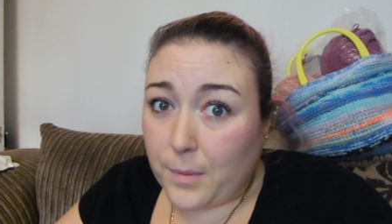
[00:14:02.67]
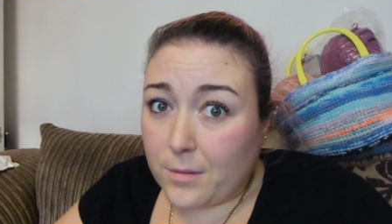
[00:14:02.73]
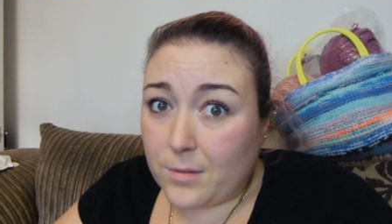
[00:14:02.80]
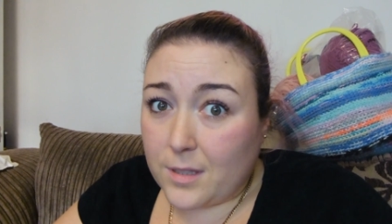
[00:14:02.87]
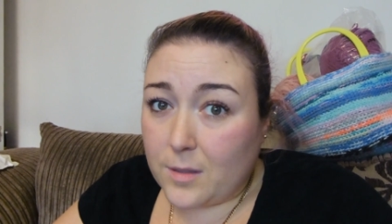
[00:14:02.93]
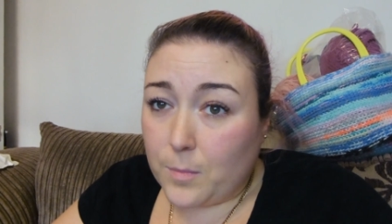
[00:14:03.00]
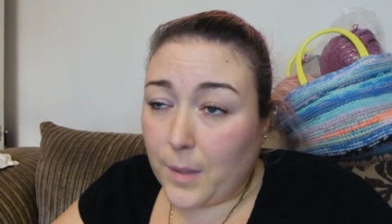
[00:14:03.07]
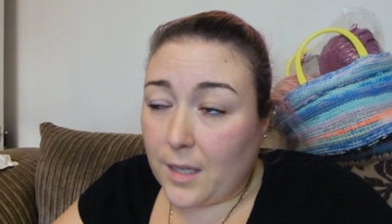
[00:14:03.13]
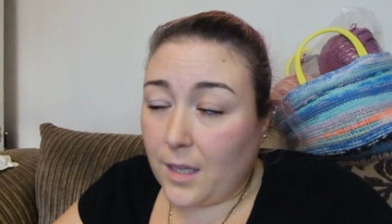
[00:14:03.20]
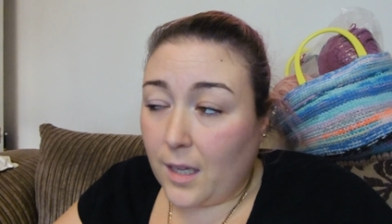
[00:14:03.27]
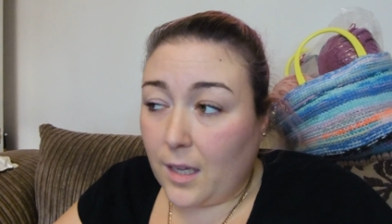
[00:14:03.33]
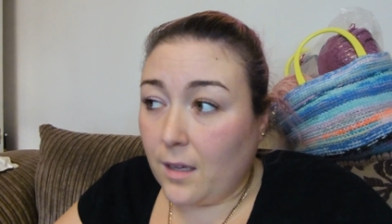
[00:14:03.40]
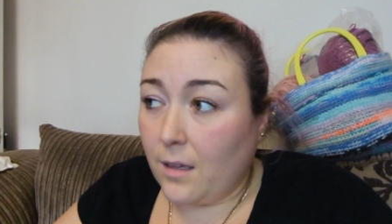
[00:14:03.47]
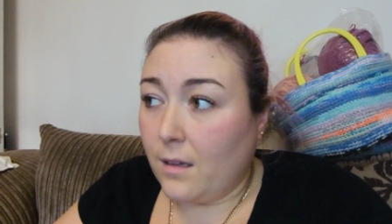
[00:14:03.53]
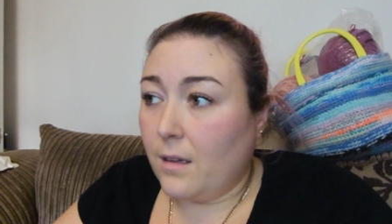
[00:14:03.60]
building's been
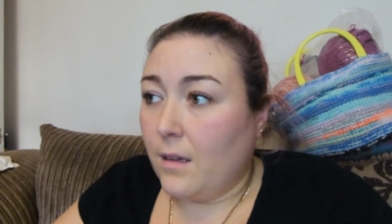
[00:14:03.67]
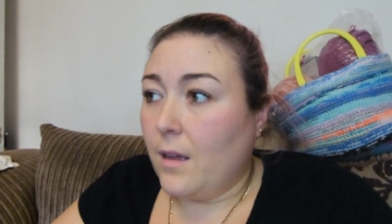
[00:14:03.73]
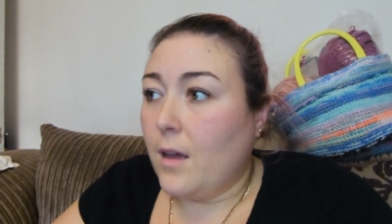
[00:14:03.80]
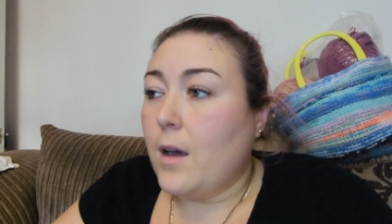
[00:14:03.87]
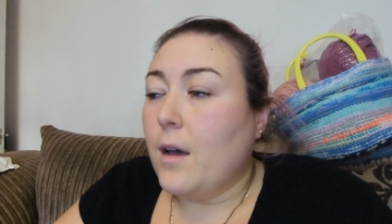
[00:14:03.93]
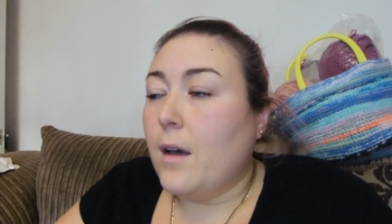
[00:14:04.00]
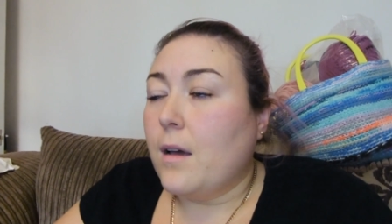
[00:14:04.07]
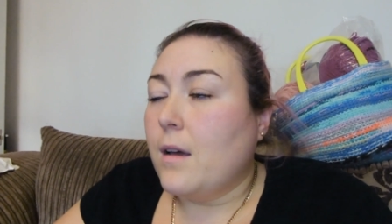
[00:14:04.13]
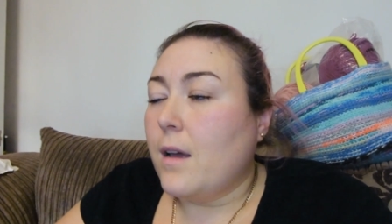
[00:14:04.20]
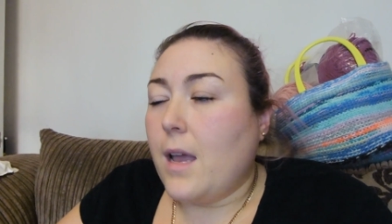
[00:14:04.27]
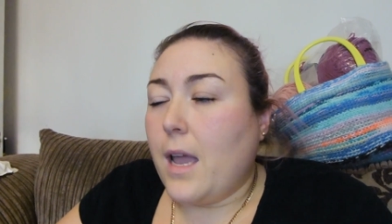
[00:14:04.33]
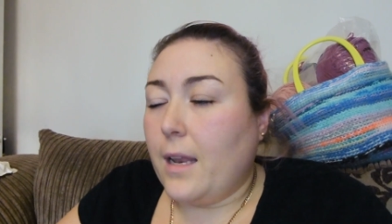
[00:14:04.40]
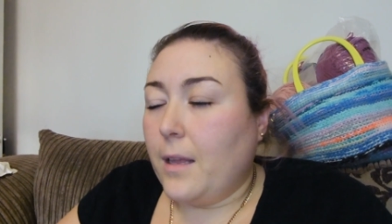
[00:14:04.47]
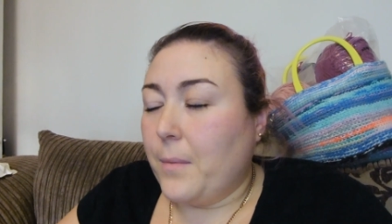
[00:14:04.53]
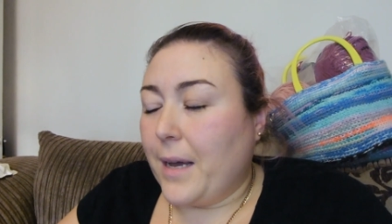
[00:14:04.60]
here.
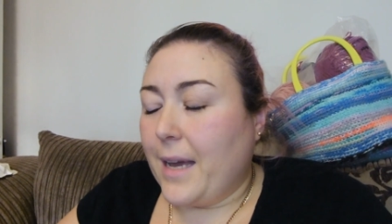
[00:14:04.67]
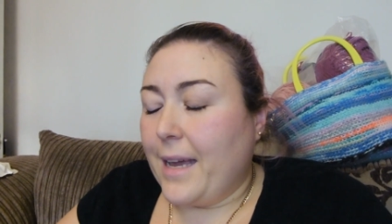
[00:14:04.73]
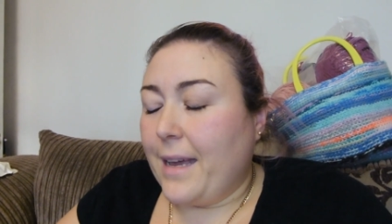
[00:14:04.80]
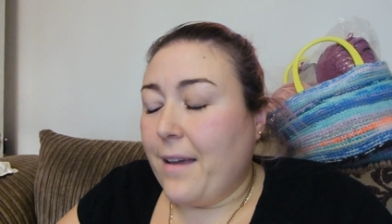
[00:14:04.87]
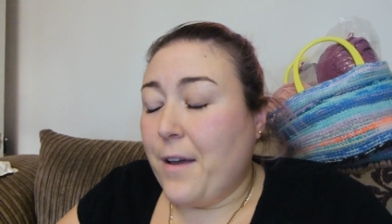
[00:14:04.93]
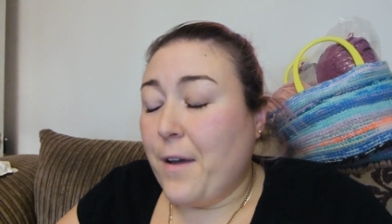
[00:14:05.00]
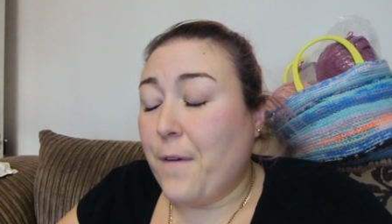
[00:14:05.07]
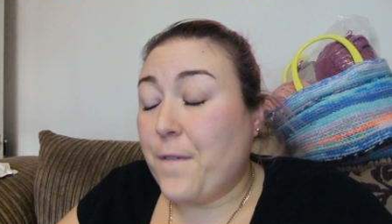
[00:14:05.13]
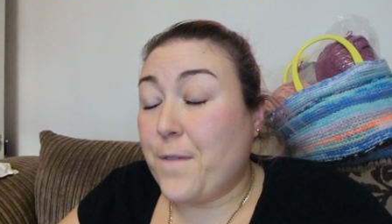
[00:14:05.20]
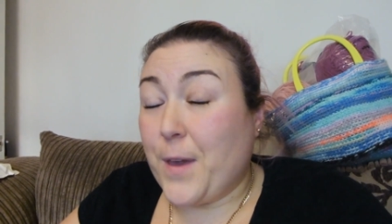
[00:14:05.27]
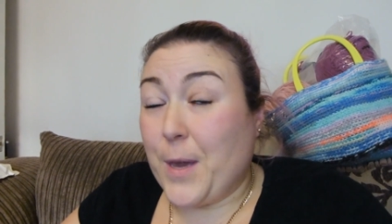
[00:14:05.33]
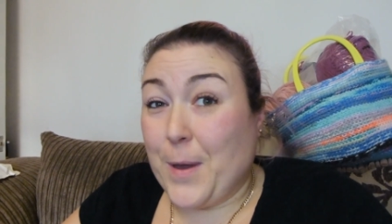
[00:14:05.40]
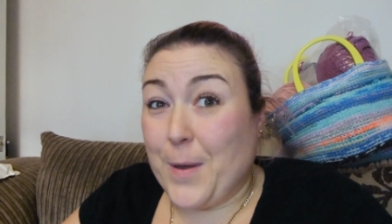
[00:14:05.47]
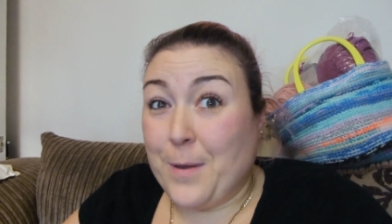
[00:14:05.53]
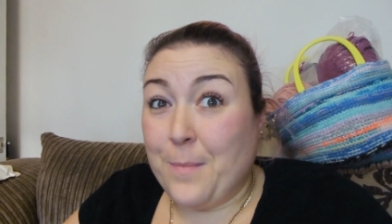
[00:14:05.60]
Anyway,
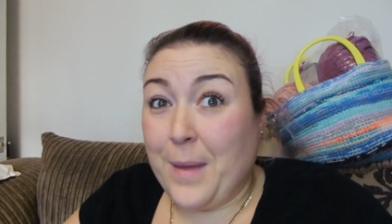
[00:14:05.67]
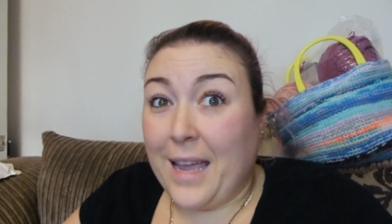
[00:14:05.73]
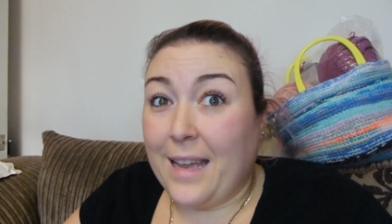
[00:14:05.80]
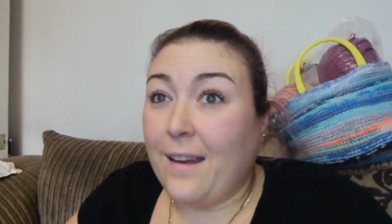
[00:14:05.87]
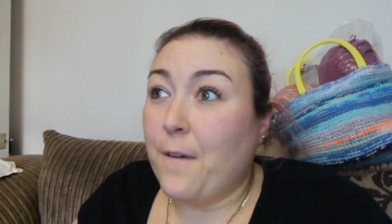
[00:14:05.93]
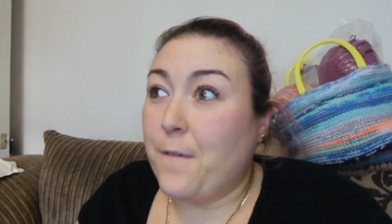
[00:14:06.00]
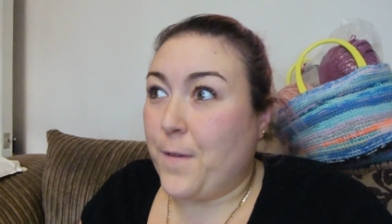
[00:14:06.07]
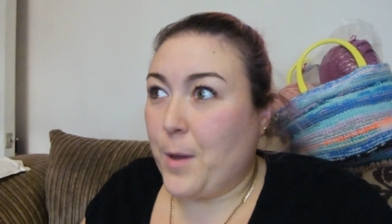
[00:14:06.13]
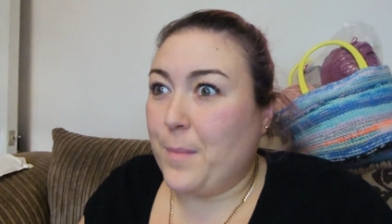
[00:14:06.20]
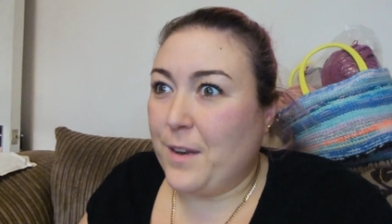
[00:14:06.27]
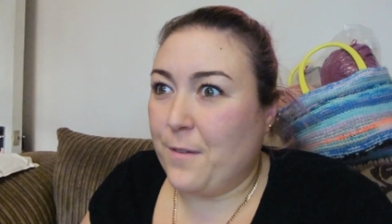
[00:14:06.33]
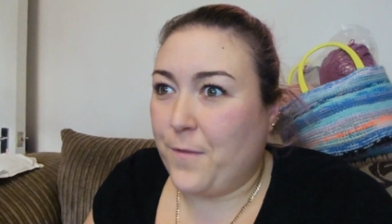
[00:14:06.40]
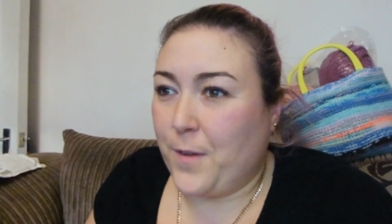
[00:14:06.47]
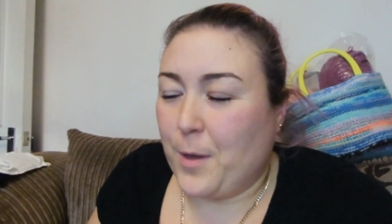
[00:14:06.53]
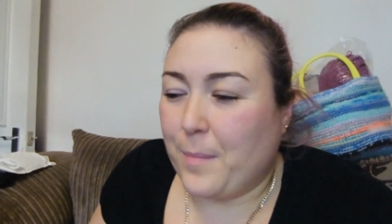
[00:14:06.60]
fuming,
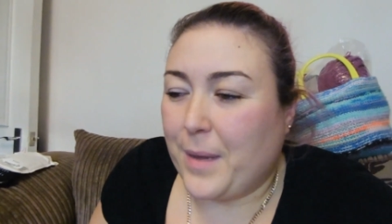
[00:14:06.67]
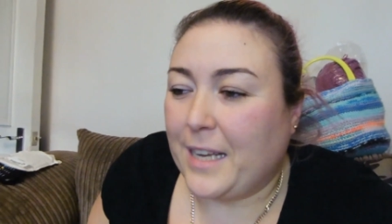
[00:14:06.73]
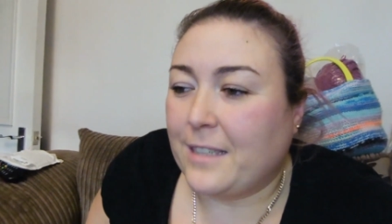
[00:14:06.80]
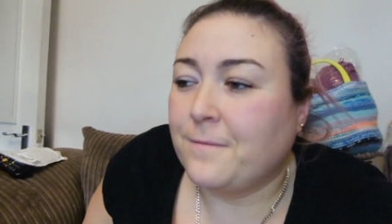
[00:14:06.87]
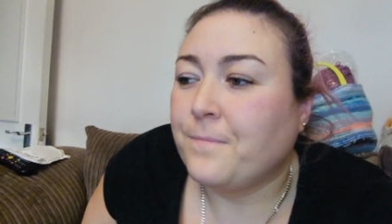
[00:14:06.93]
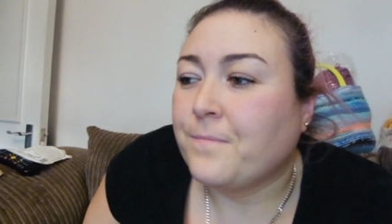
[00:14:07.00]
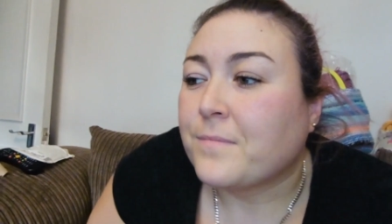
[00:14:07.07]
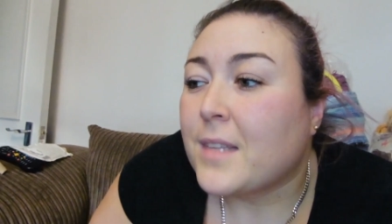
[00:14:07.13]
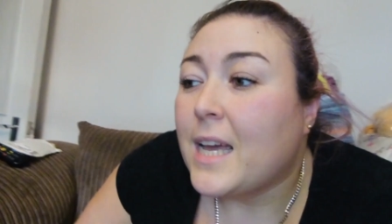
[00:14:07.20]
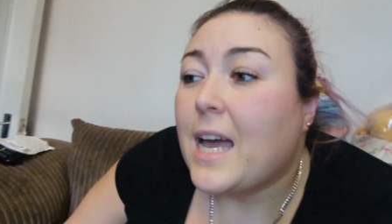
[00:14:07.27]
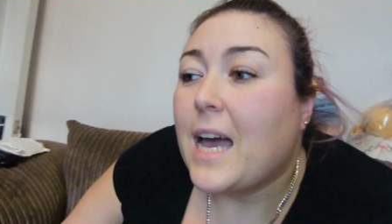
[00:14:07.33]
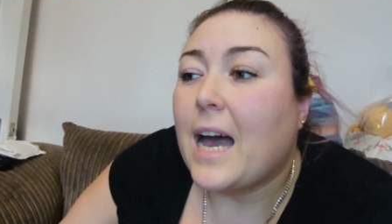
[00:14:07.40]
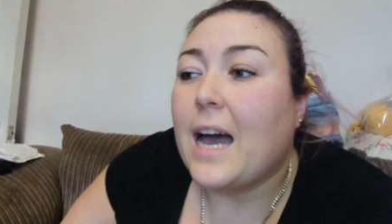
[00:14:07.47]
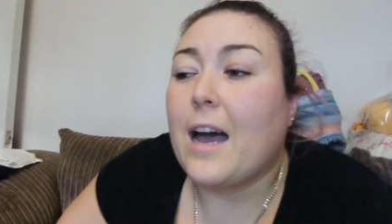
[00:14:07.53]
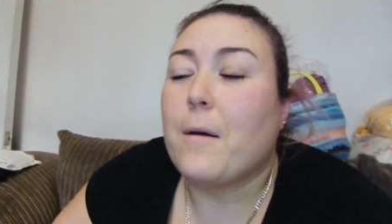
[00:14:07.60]
fuming, fuming.
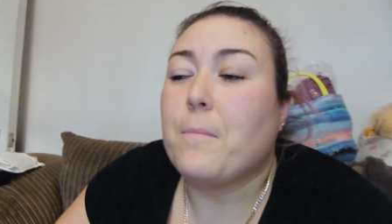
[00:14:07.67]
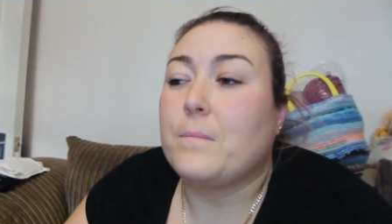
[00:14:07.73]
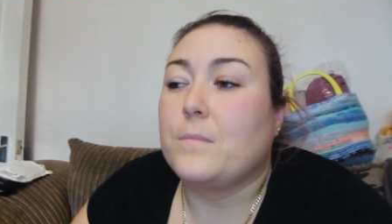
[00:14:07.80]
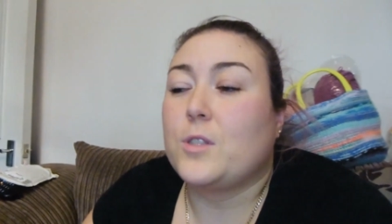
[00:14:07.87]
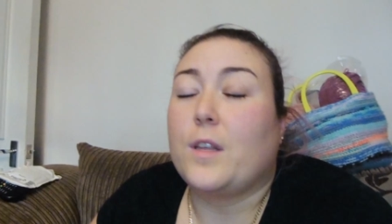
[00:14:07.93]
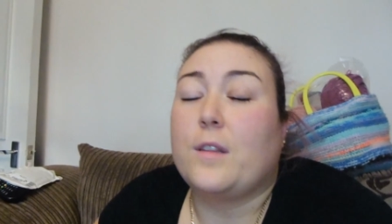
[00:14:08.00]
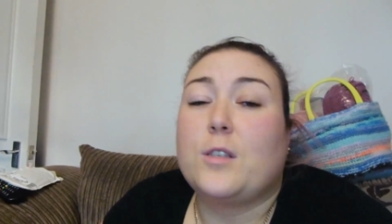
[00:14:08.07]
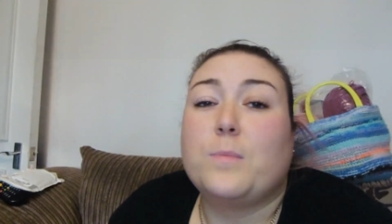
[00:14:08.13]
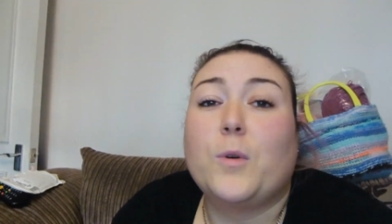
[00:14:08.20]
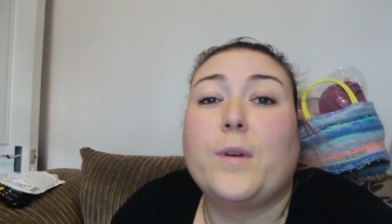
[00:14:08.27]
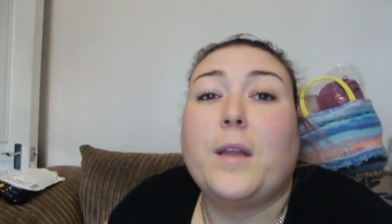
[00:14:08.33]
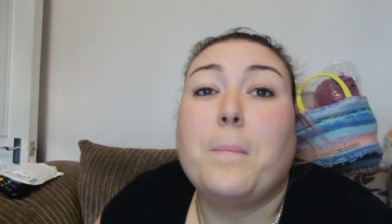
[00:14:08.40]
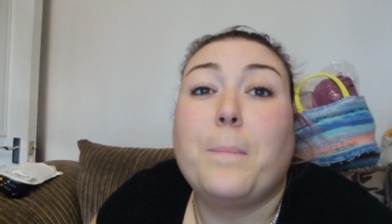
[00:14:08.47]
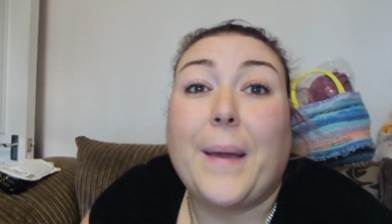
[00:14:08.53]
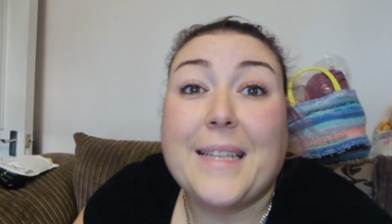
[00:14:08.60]
Um, so this
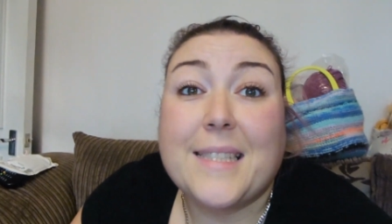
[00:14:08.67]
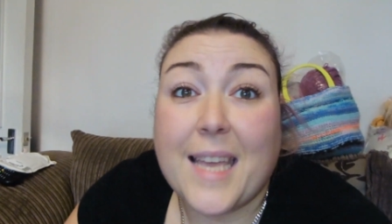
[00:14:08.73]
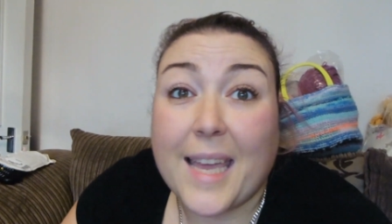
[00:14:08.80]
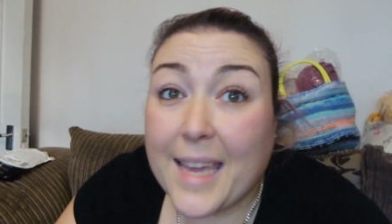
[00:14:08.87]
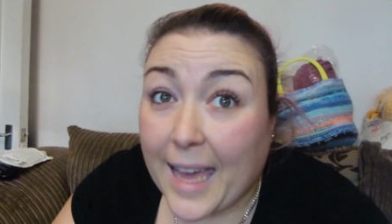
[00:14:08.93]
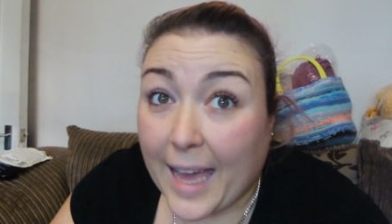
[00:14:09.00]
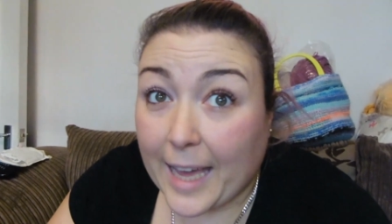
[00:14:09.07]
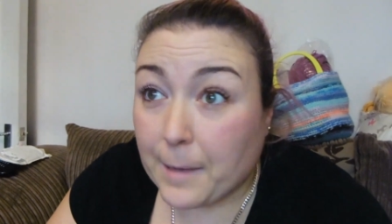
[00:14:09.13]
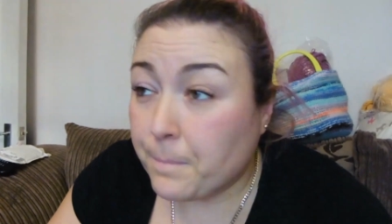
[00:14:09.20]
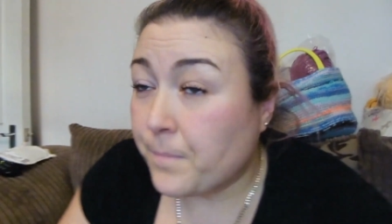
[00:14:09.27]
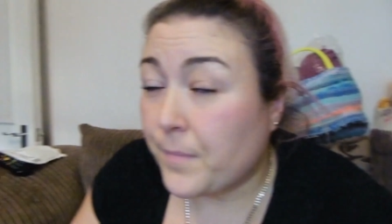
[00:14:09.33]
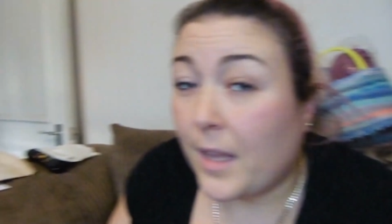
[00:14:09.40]
morning BT came